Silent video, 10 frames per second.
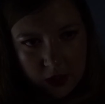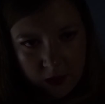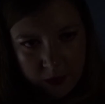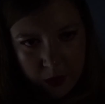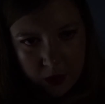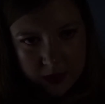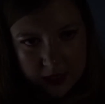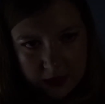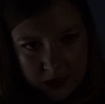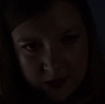golf balls
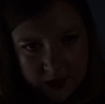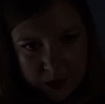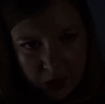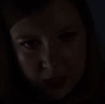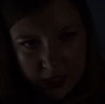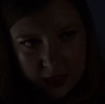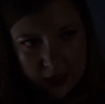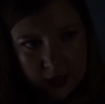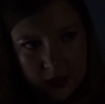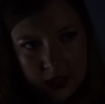out of his pocket,
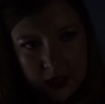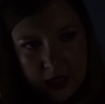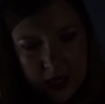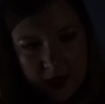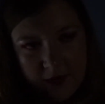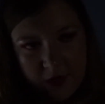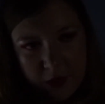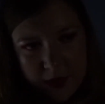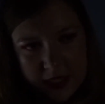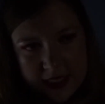and a
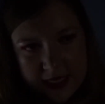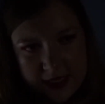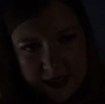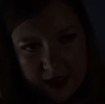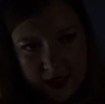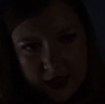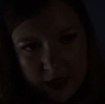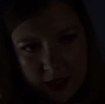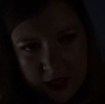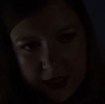few minutes later,
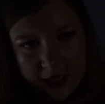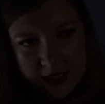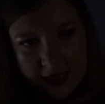he and